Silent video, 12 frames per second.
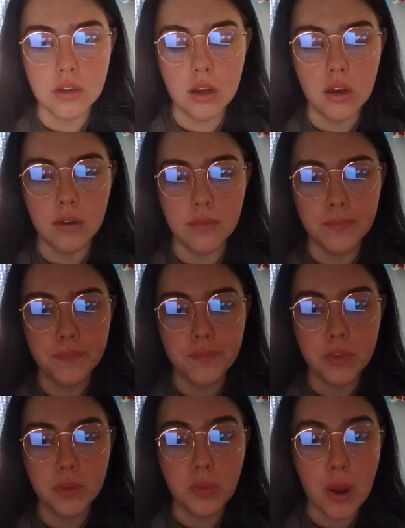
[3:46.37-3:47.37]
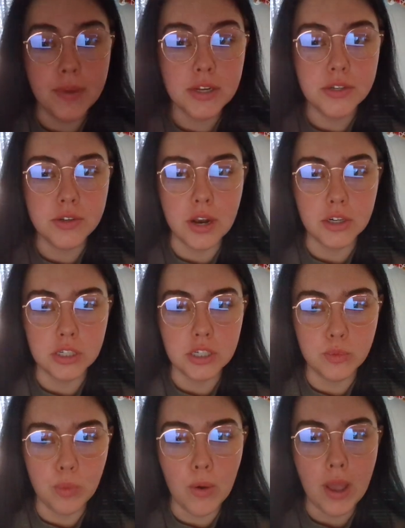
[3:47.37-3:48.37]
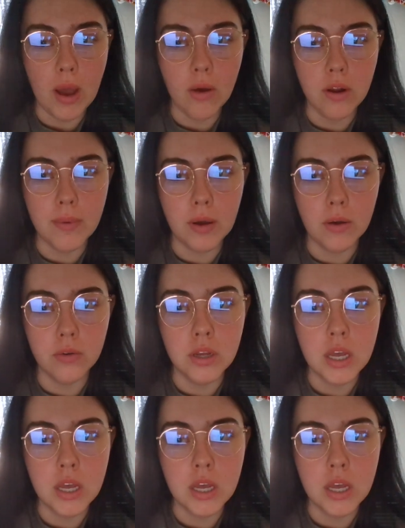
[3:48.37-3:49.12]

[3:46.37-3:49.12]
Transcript: The Prime Minister actually spoke out about